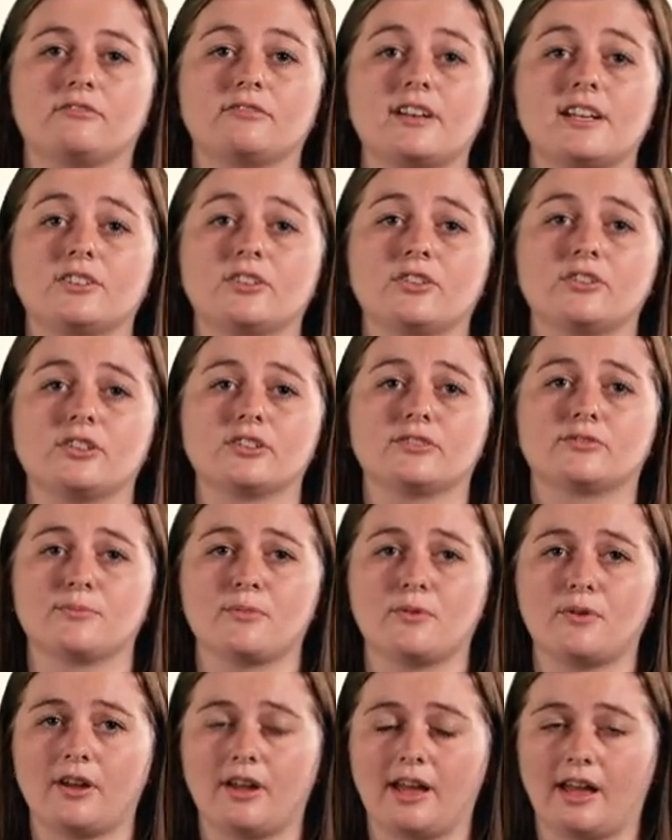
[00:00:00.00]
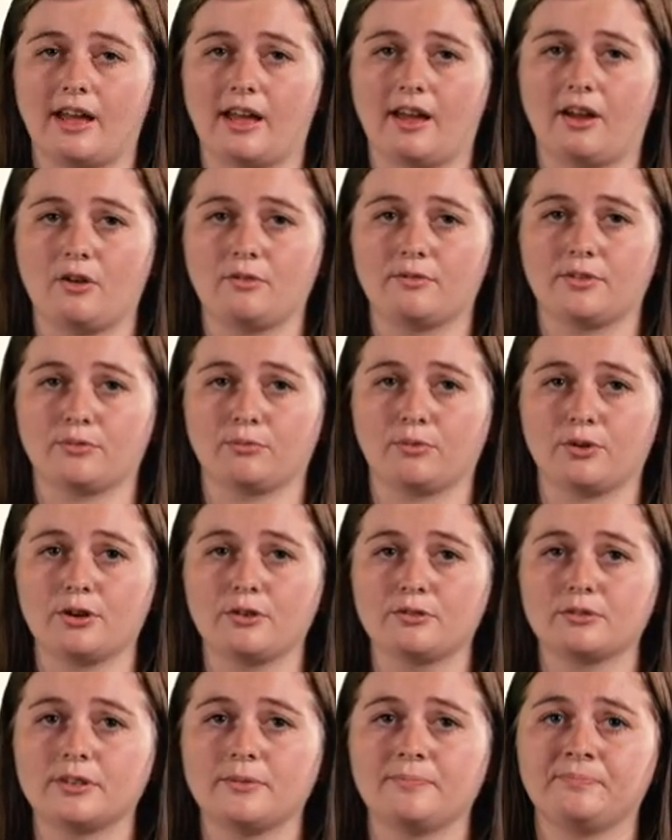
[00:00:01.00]
researchers from uh, over the
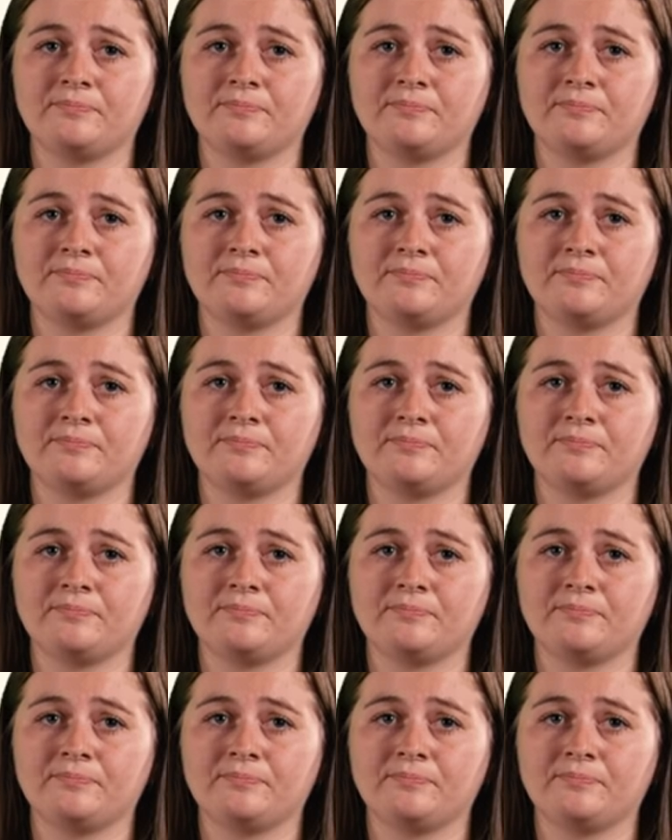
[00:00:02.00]
world